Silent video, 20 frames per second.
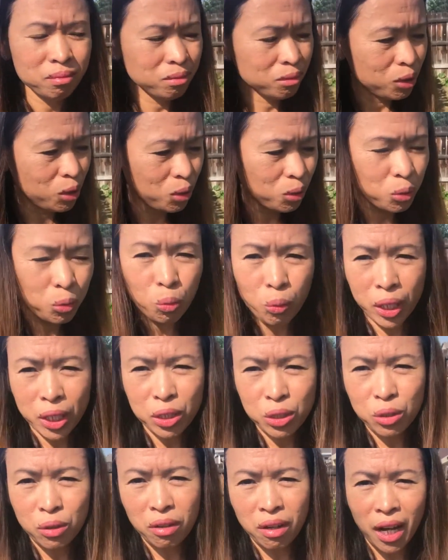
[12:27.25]
don't
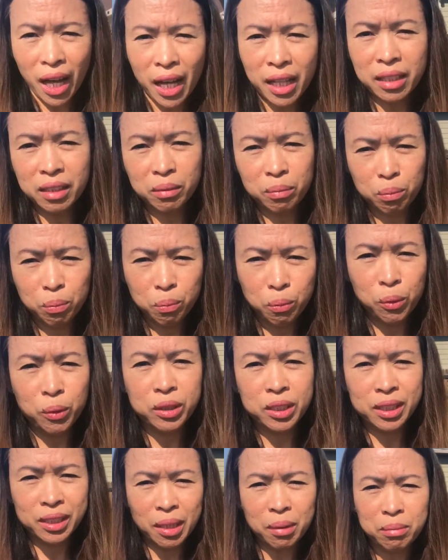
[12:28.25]
waste your land.
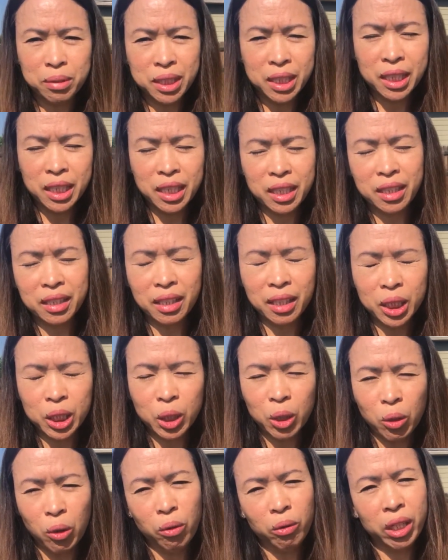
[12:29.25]
Put something in that
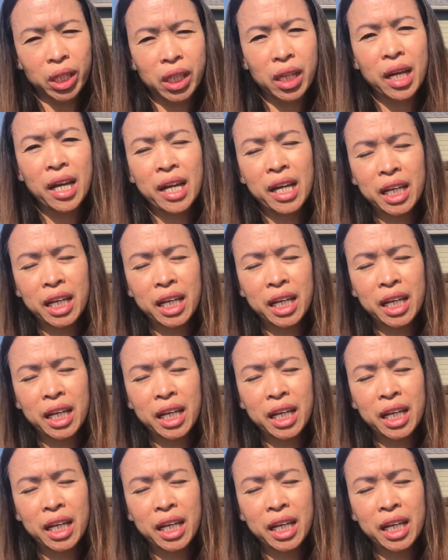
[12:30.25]
growing,